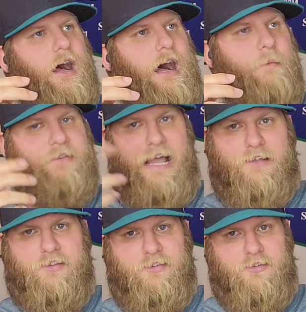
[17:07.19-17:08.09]
Um,
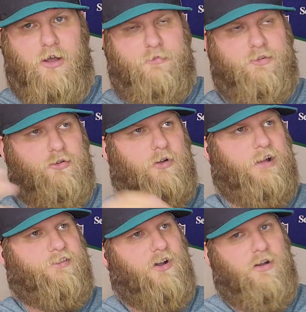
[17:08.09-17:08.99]
Texas is off to a
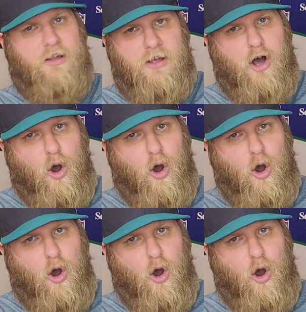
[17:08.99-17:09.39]
great start.